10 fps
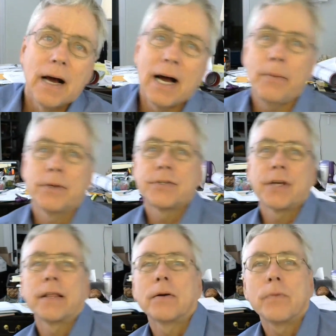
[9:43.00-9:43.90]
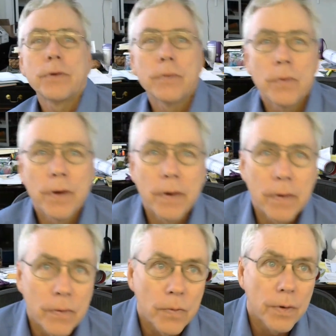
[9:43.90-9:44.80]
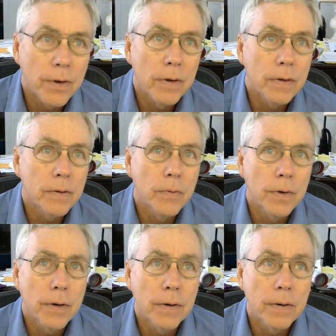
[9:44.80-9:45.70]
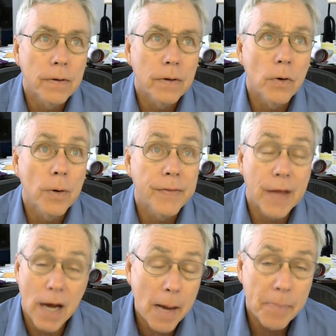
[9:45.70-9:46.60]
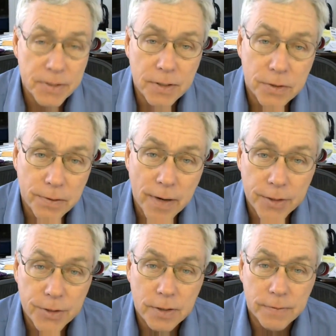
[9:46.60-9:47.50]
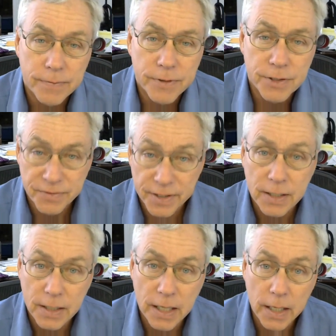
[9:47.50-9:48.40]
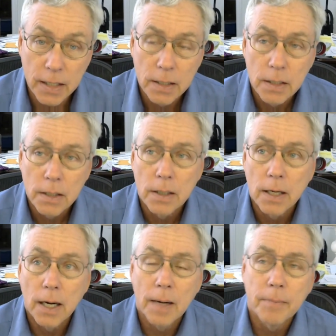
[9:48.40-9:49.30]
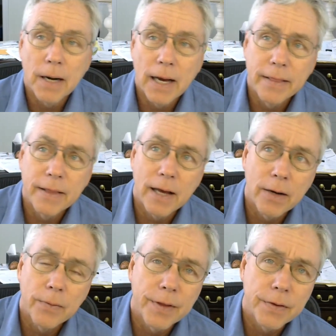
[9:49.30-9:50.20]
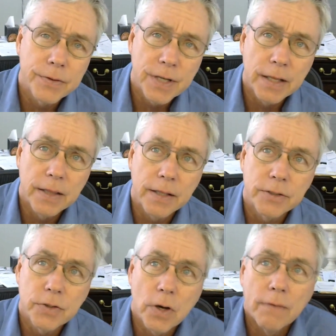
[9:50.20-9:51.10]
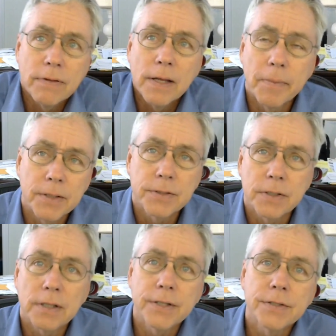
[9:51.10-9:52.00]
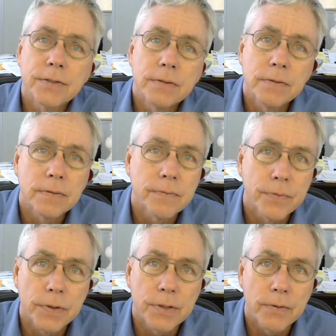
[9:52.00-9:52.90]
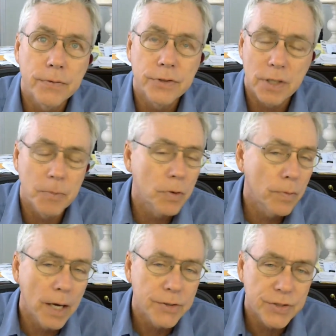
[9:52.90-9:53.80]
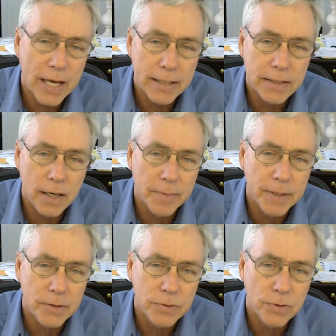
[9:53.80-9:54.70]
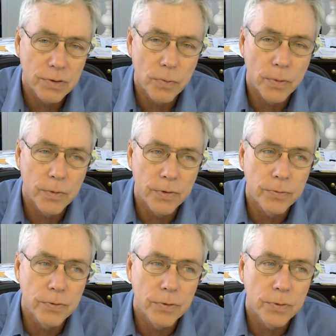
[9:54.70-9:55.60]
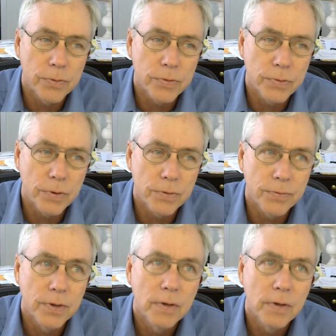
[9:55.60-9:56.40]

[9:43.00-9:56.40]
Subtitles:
I would say that we're going in the opposite direction of civility. But I don't think there's anything that's off limits, at least for someone who writes satire. I mean, that's sort of what you do. You sort of